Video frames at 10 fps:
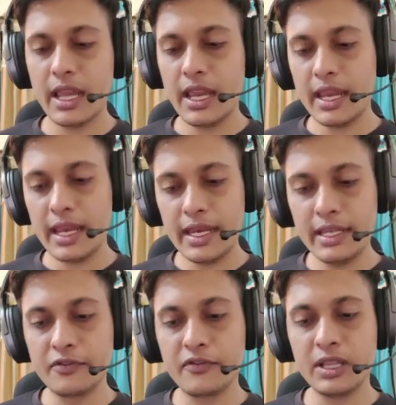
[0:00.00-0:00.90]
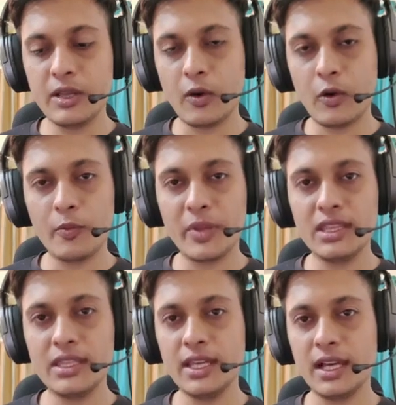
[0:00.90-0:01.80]
it will open the
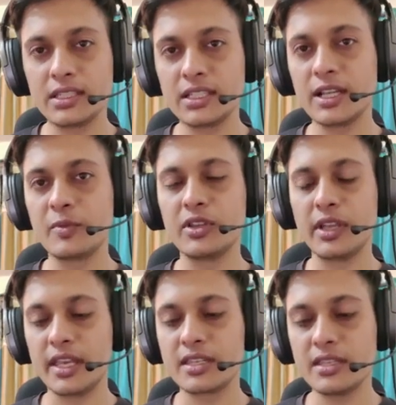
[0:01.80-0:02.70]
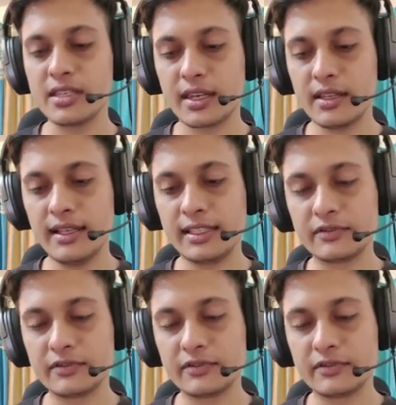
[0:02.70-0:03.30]
other communication channel as well,